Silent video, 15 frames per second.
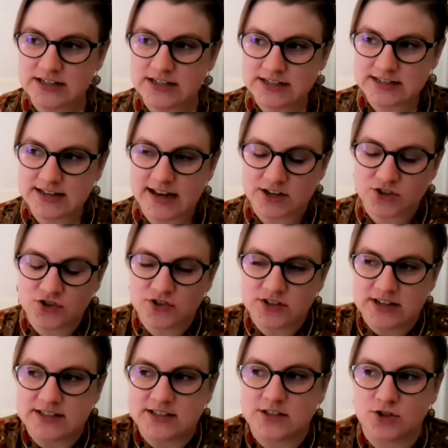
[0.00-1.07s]
need to
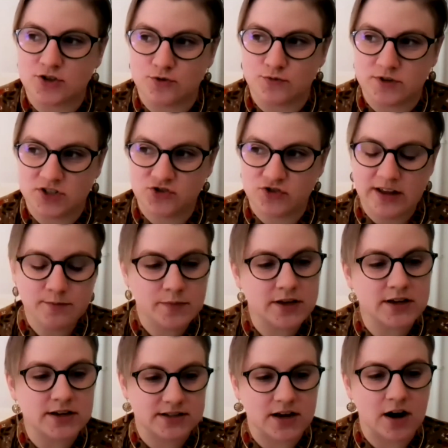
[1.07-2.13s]
exercise a little restraint
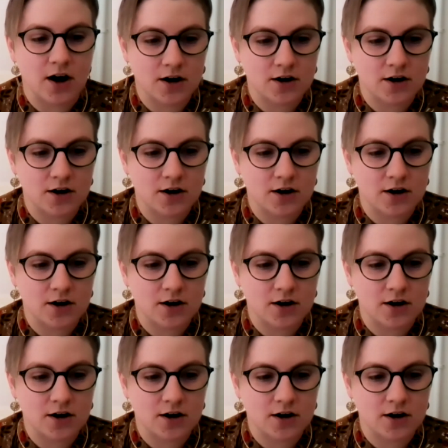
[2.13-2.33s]
because